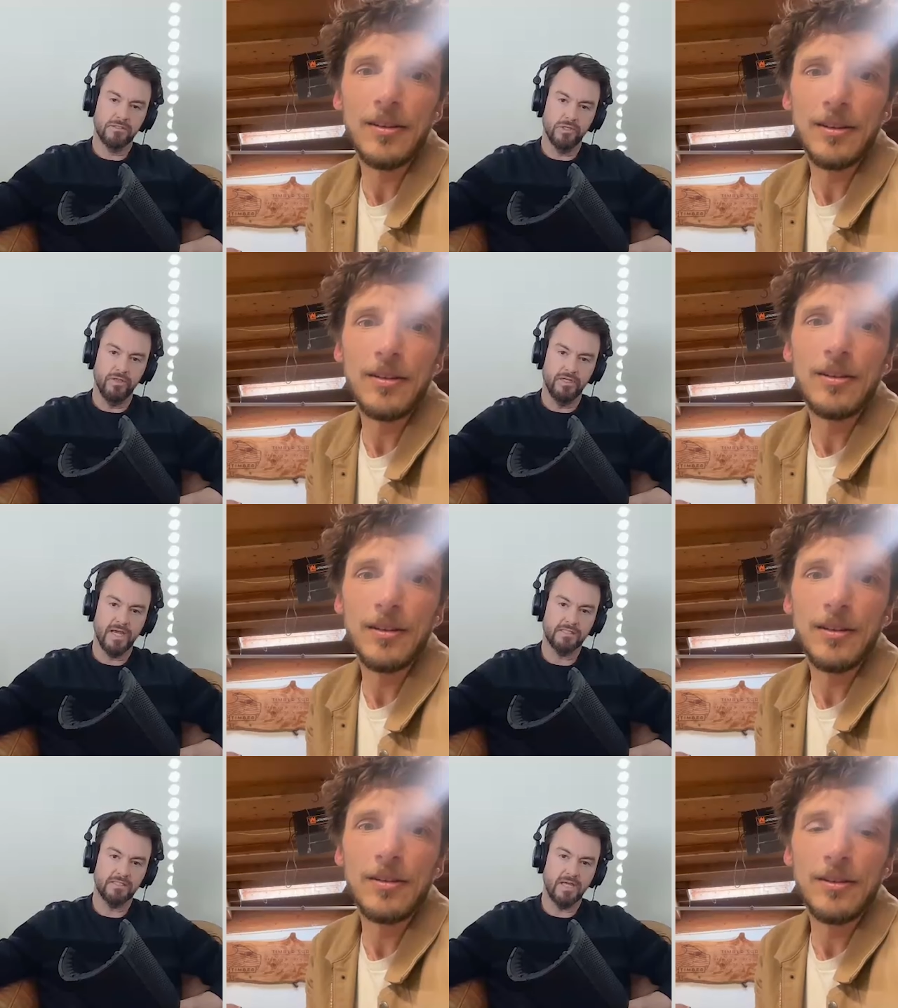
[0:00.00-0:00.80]
Speaker 1: So the
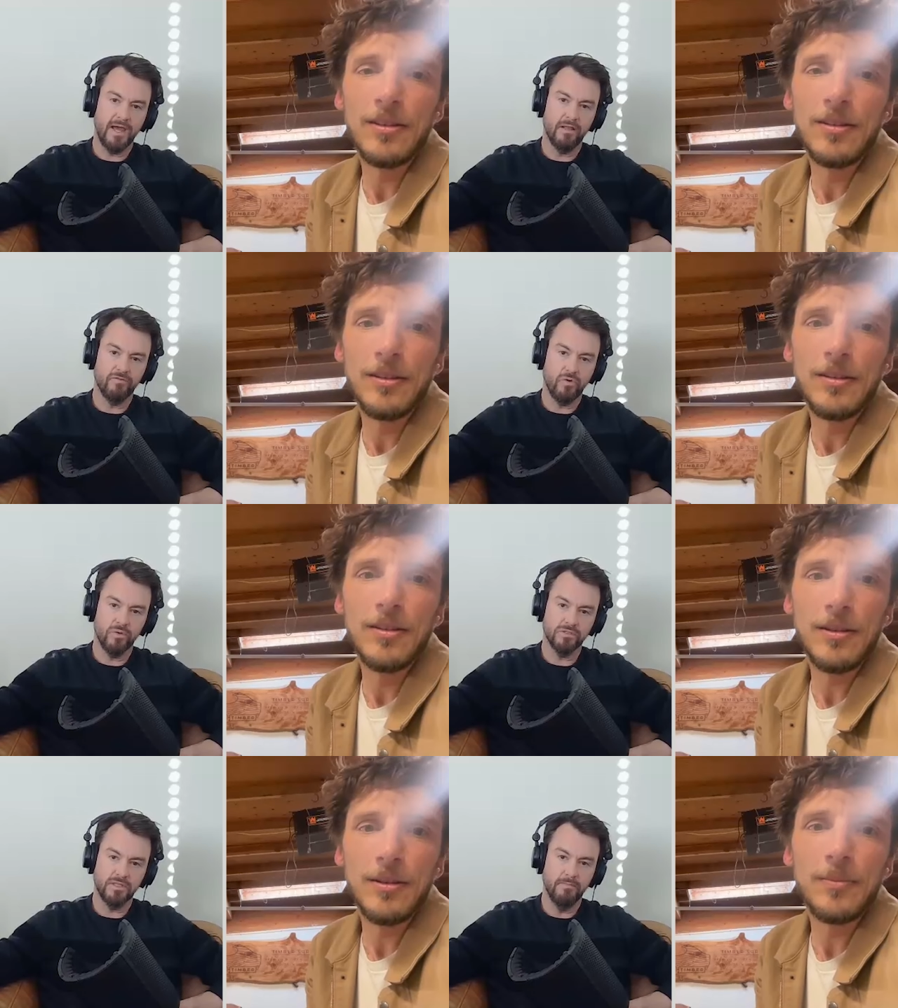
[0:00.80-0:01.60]
textile, of
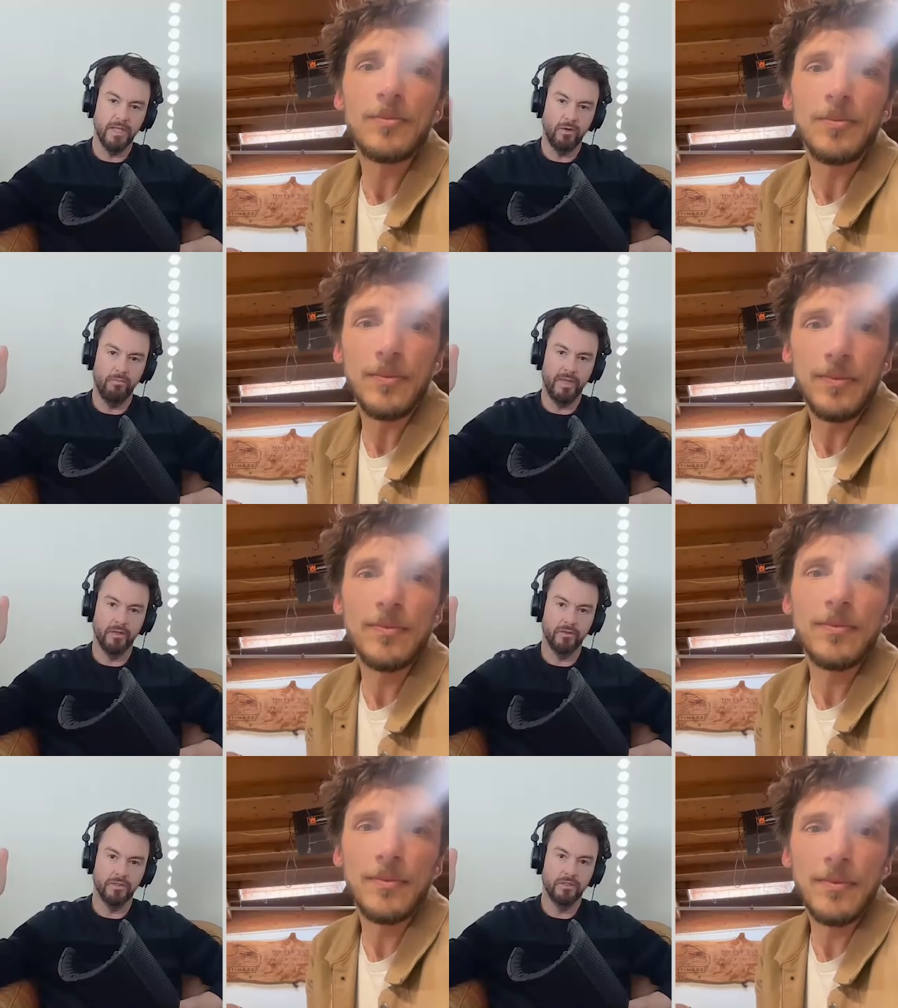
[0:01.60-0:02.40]
course, the middle
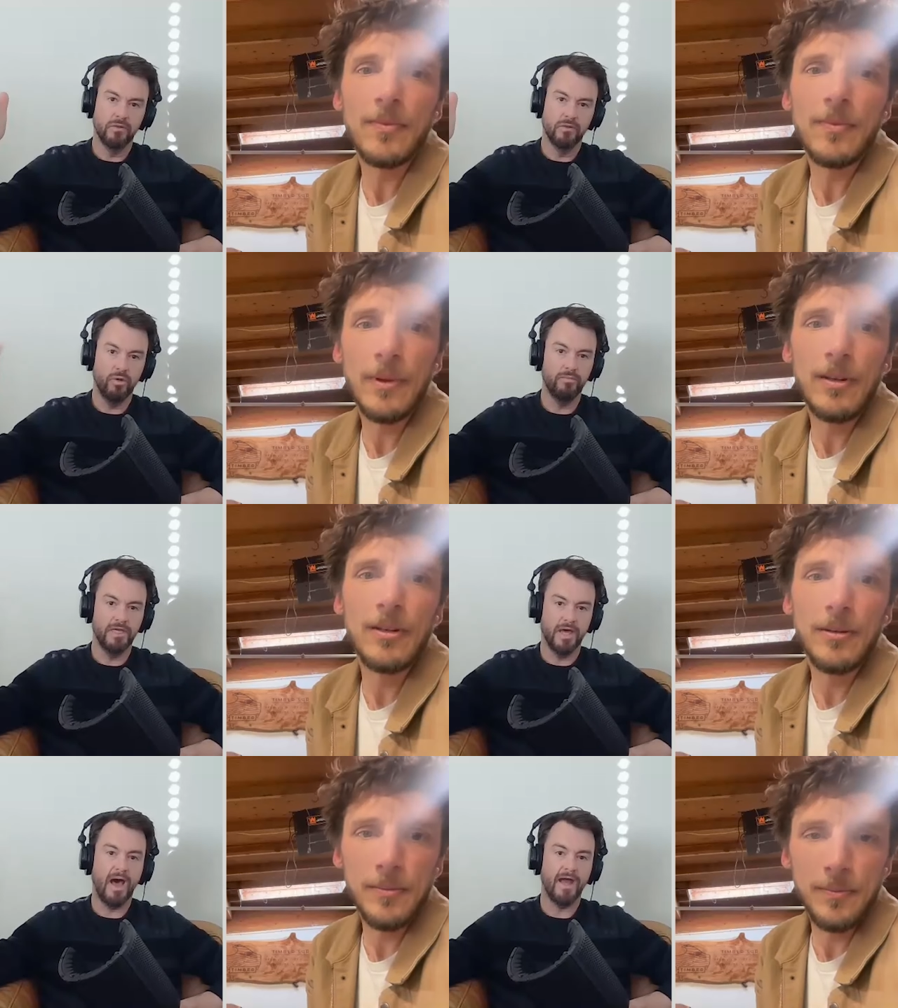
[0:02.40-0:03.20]
build would
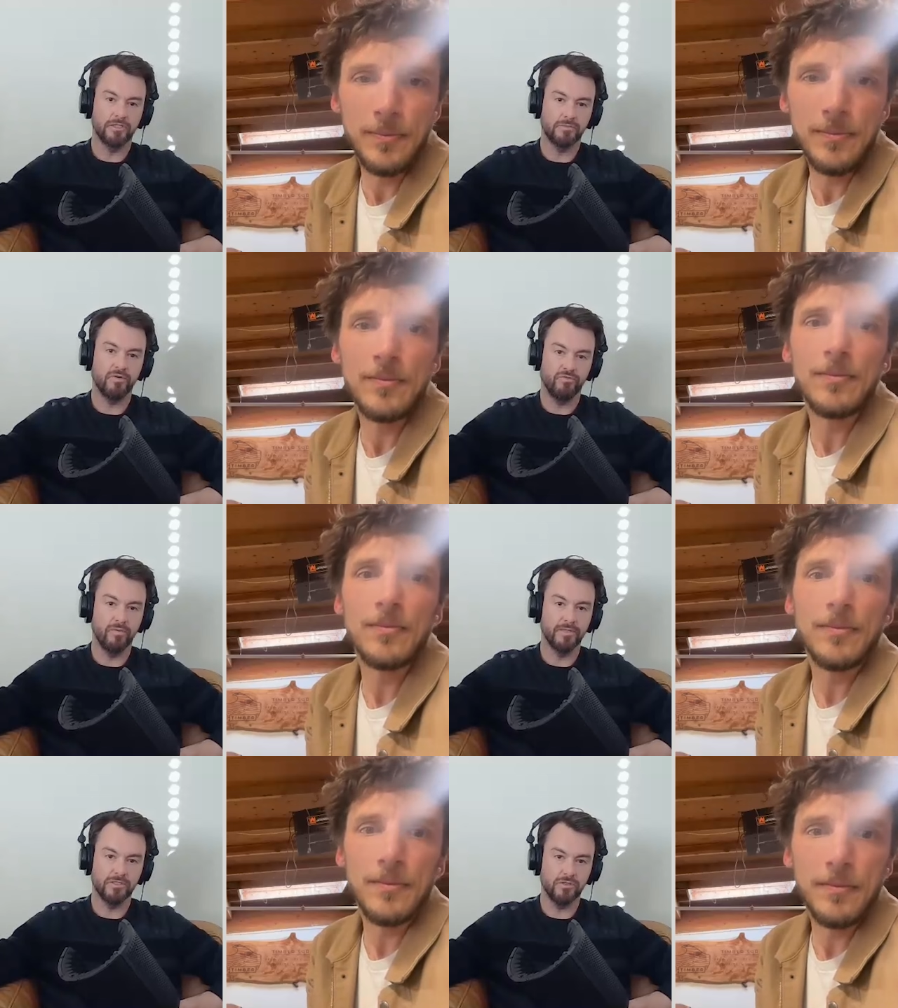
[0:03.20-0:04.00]
be the highest
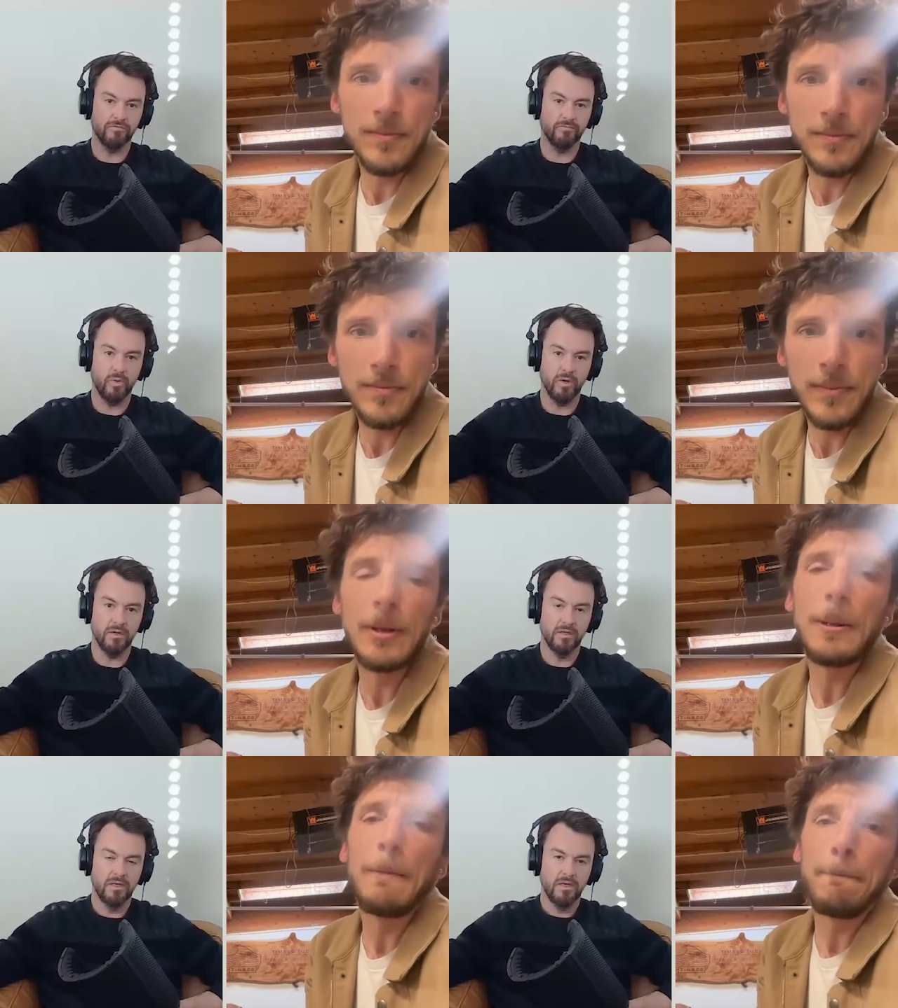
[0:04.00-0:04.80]
performance surfboard.